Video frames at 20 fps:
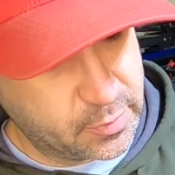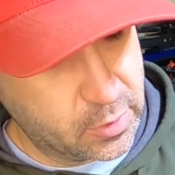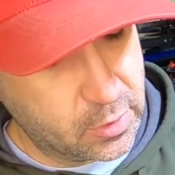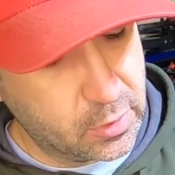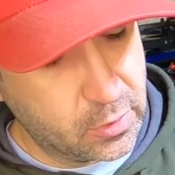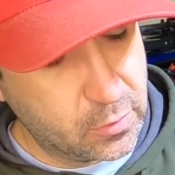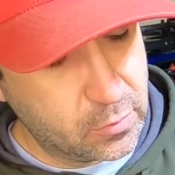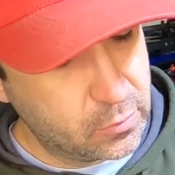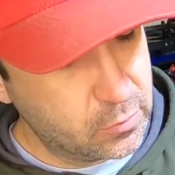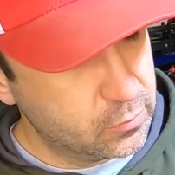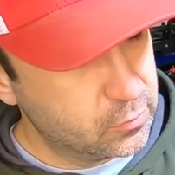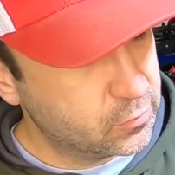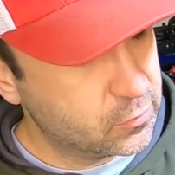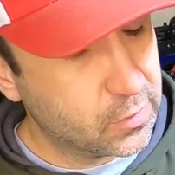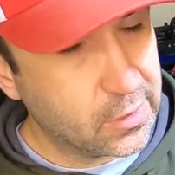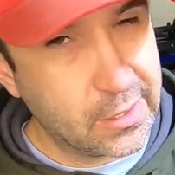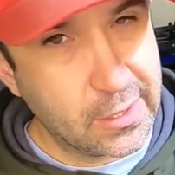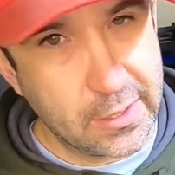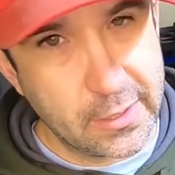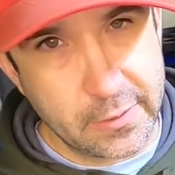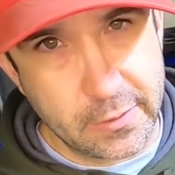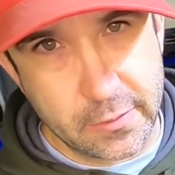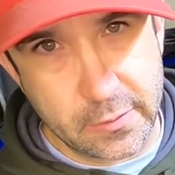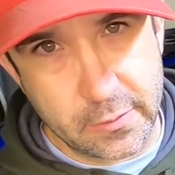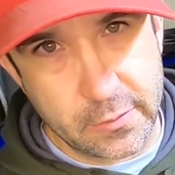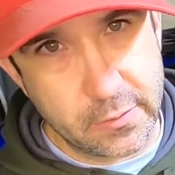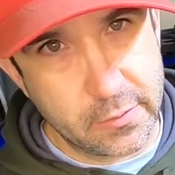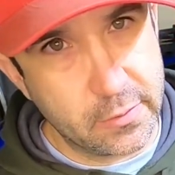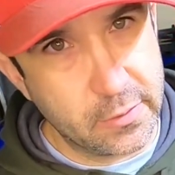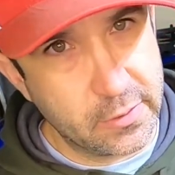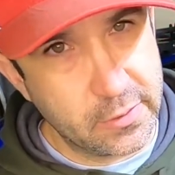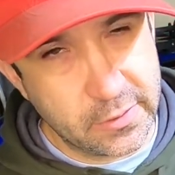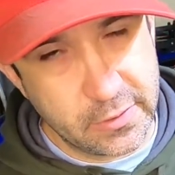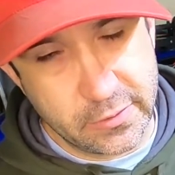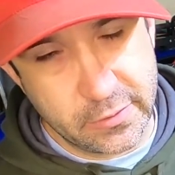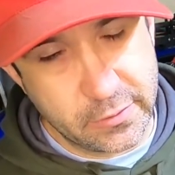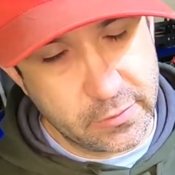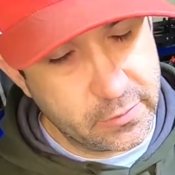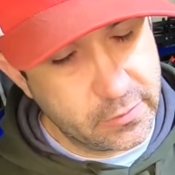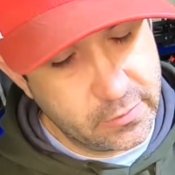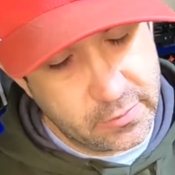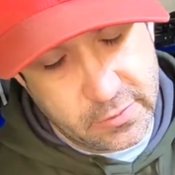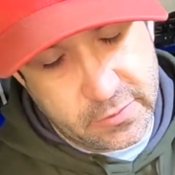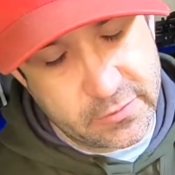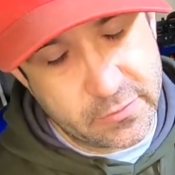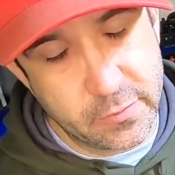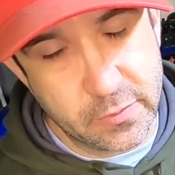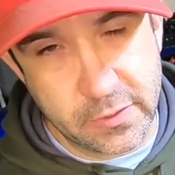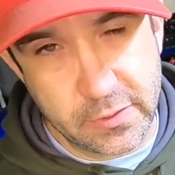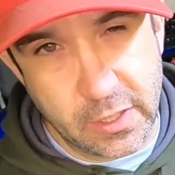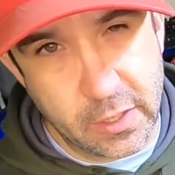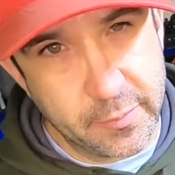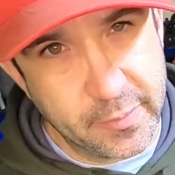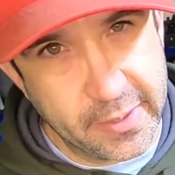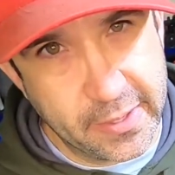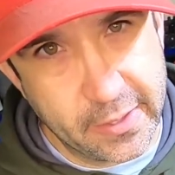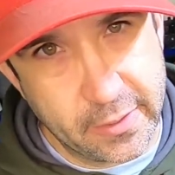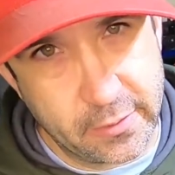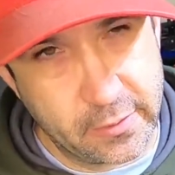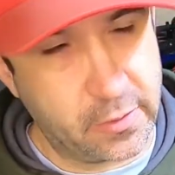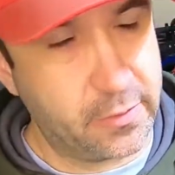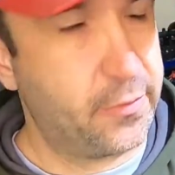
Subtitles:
Pro rod, it's really not bad.